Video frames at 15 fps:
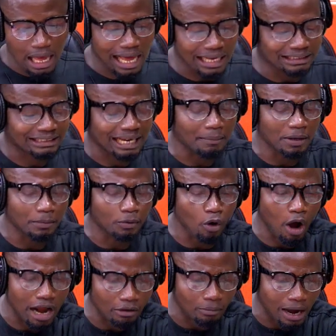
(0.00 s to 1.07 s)
some of you
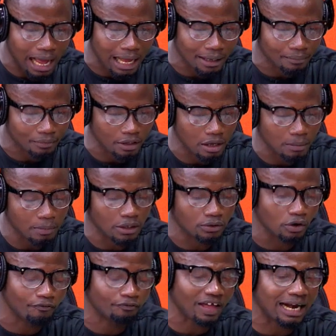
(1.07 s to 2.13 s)
are a
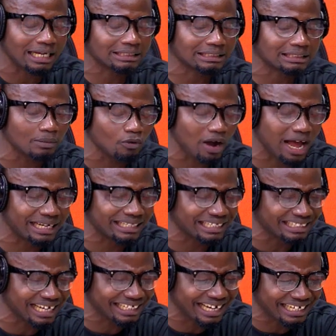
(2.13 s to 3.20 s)
drift, you are not just a mad
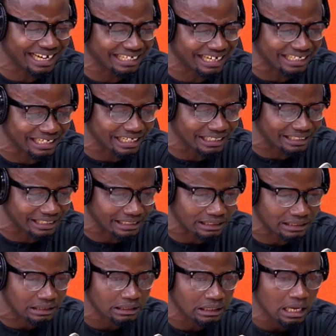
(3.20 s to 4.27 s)
and den.
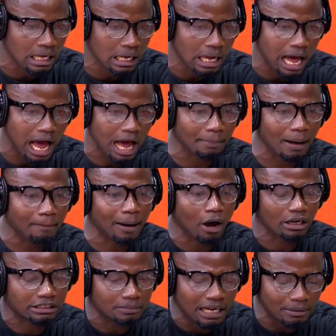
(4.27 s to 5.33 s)

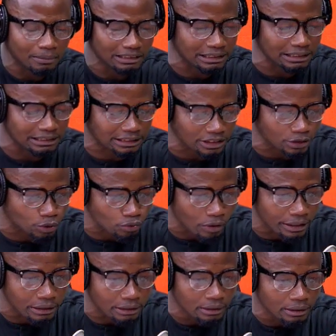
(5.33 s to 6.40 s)
About two men in tenting
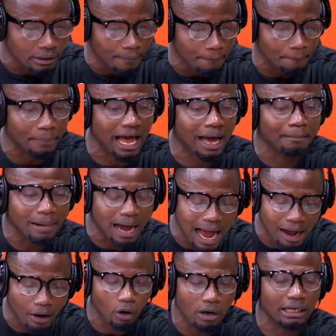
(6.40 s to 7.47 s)
sway.
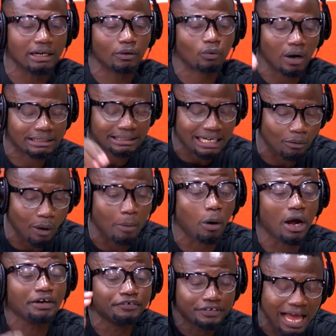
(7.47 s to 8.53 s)
Bama, one in a quartin, what
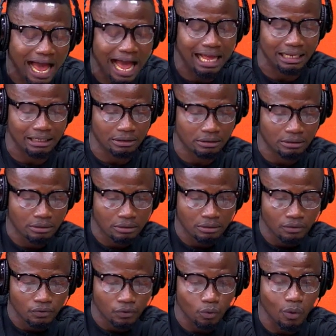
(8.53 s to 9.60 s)
one idea?
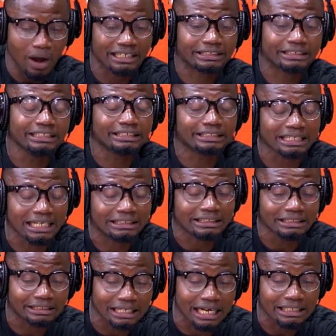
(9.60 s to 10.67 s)
Well,
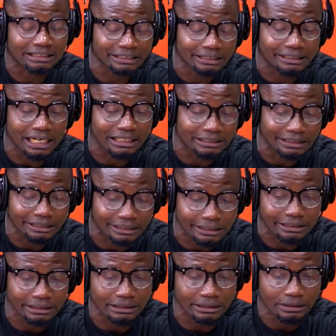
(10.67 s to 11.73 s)

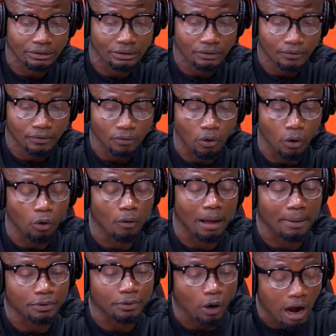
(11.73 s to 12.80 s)
chinchin. Oh, move
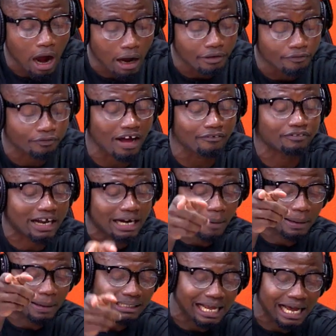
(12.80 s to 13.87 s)
up your hand if you are fed
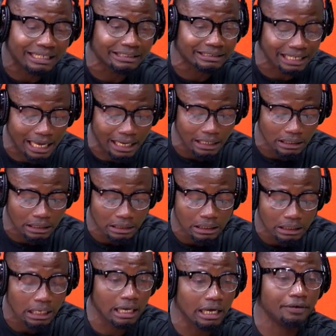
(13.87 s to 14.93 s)
up at daddy, say.
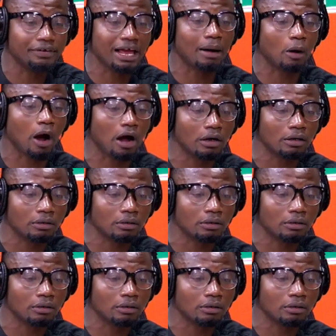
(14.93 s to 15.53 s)
Eh, diabo.